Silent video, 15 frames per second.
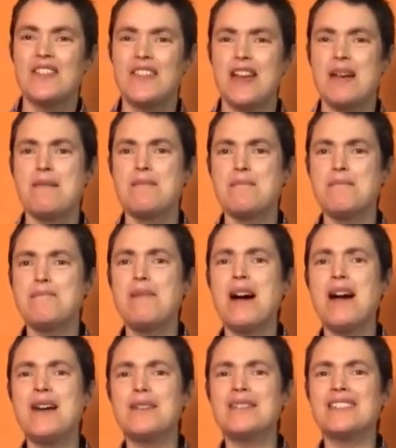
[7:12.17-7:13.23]
Them
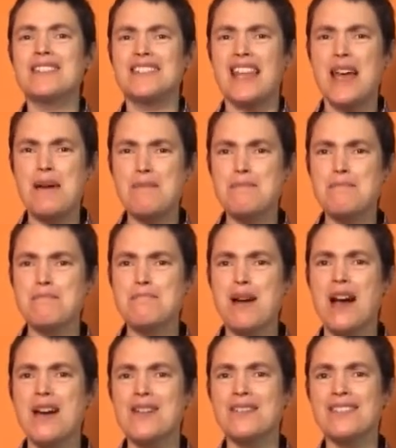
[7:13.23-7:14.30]
bones, them
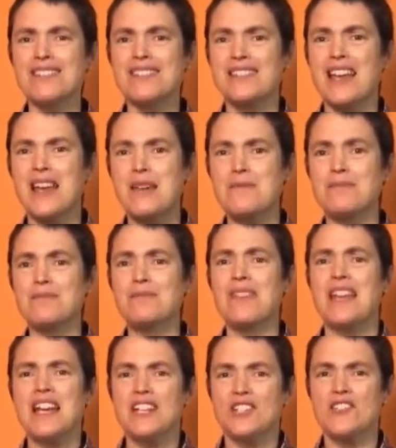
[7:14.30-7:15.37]
bones, them
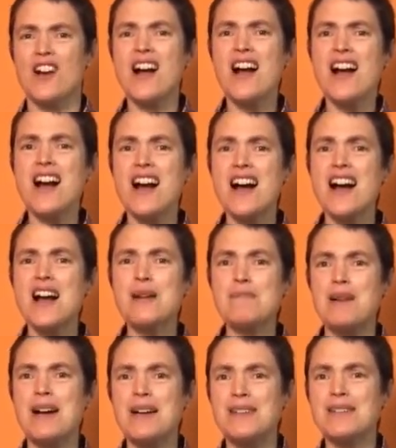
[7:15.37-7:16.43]
dry
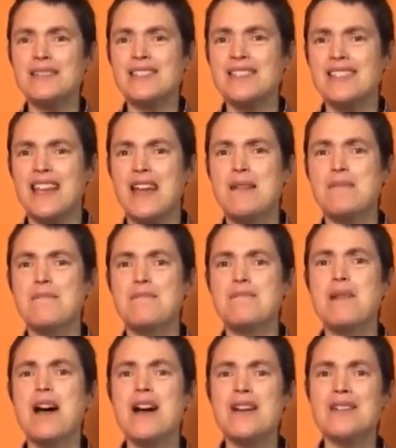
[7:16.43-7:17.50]
bones, them
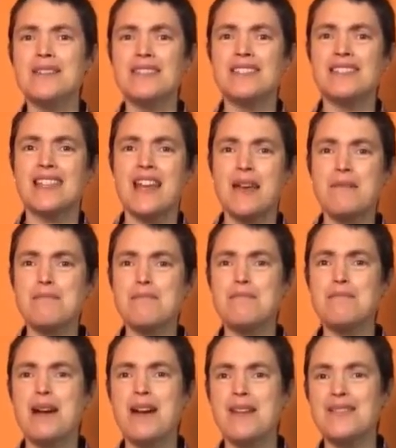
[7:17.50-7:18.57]
bones,
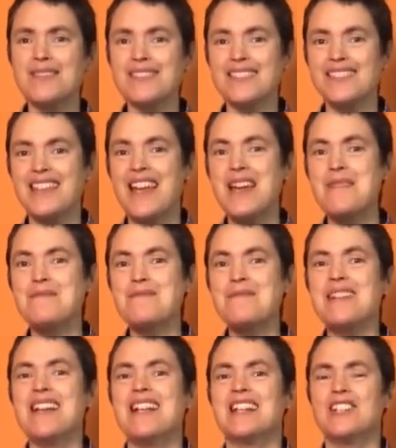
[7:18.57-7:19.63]
them bones, them
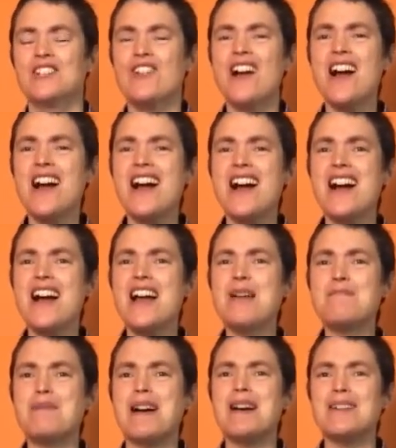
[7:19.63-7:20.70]

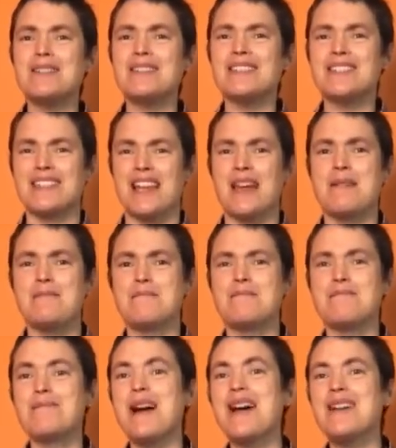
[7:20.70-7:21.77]
dry bones,
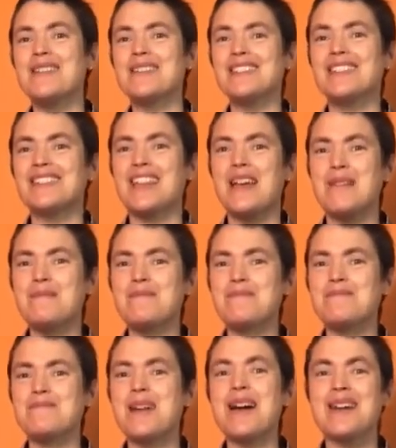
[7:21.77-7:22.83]
them bones,
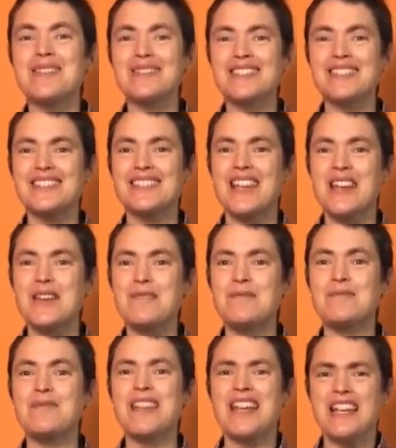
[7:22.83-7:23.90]
them bones,
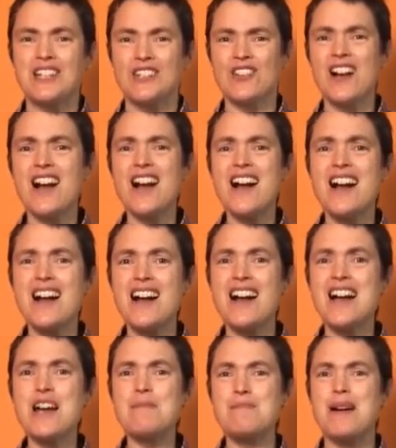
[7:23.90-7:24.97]
them
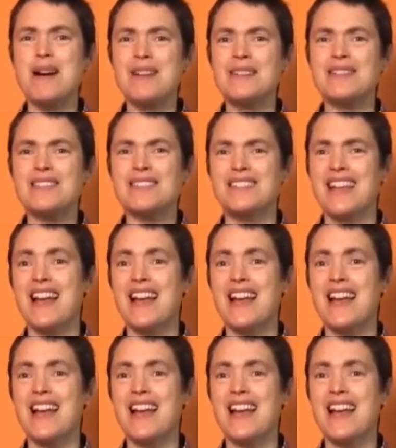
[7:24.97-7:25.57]
dry bones.